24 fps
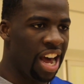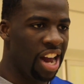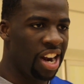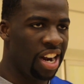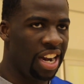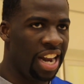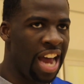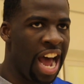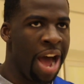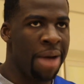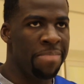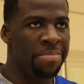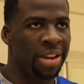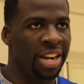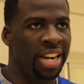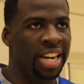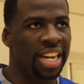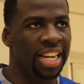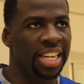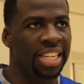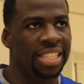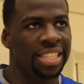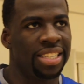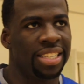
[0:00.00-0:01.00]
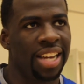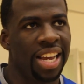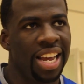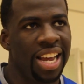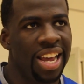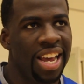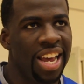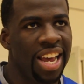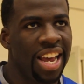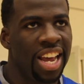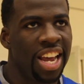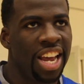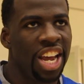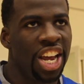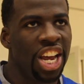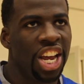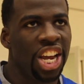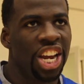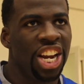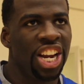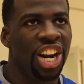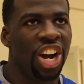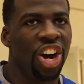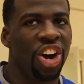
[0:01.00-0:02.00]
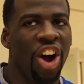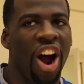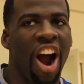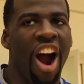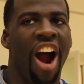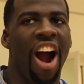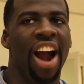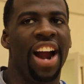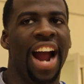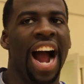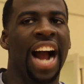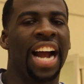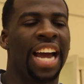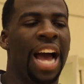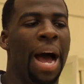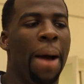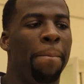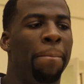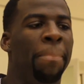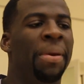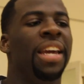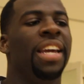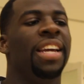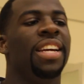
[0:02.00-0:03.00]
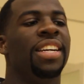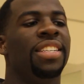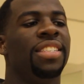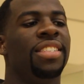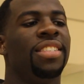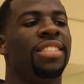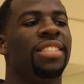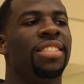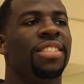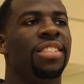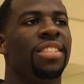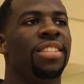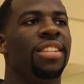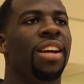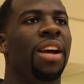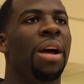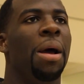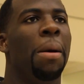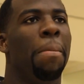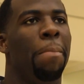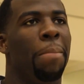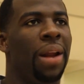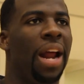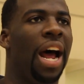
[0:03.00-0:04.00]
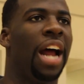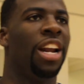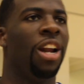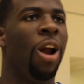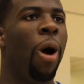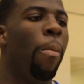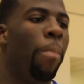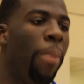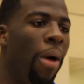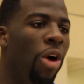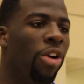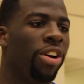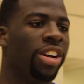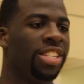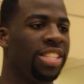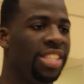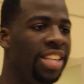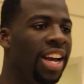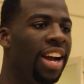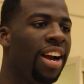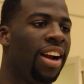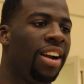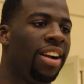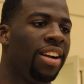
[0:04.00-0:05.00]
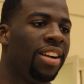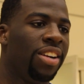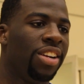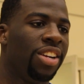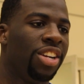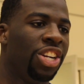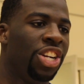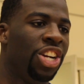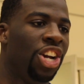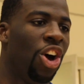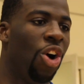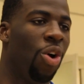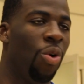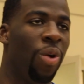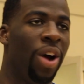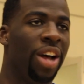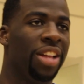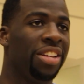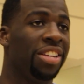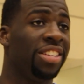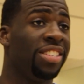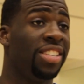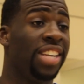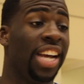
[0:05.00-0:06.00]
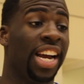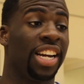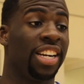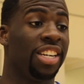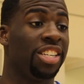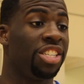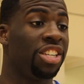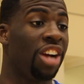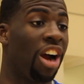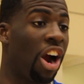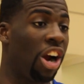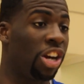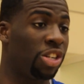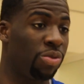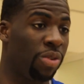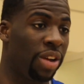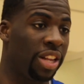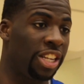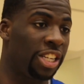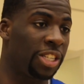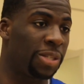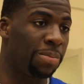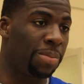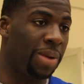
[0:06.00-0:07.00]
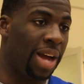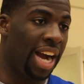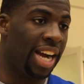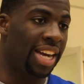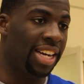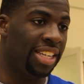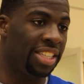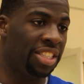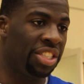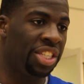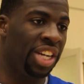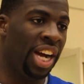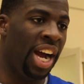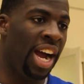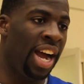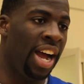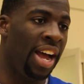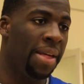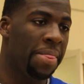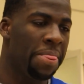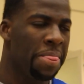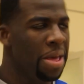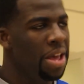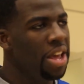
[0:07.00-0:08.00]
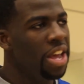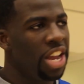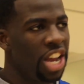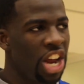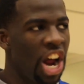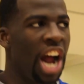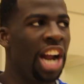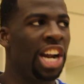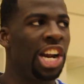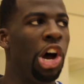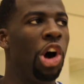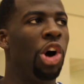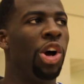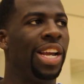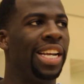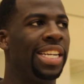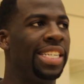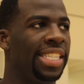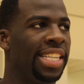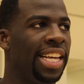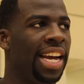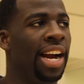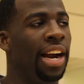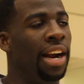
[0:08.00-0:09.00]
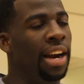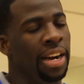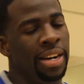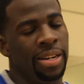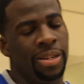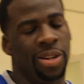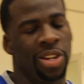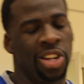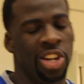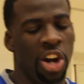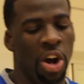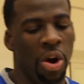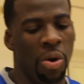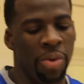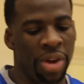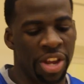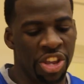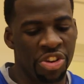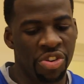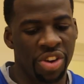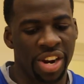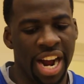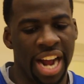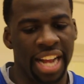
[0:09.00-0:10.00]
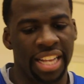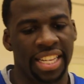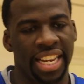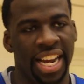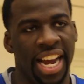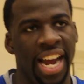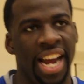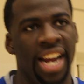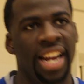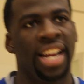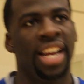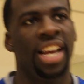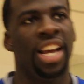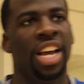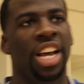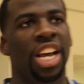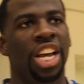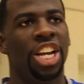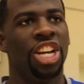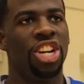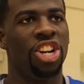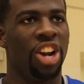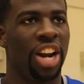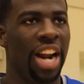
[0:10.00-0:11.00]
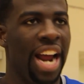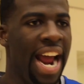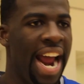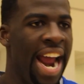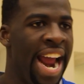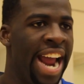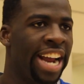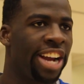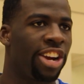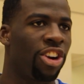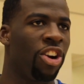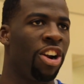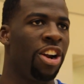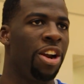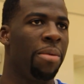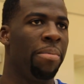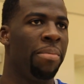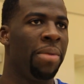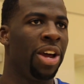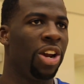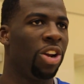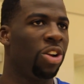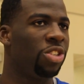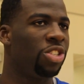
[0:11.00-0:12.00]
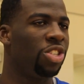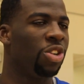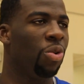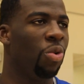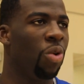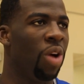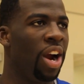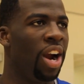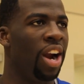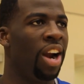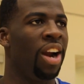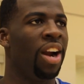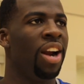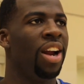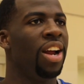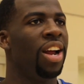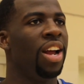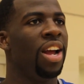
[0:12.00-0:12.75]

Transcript: out a lot because you know, all right, I got beat, but I know Bogut's there. And, you know, whether it's taking the charge, whether it's blocking the shot, you know, I know he's there. And, you know, when you got that, you know, that anchor in the middle to where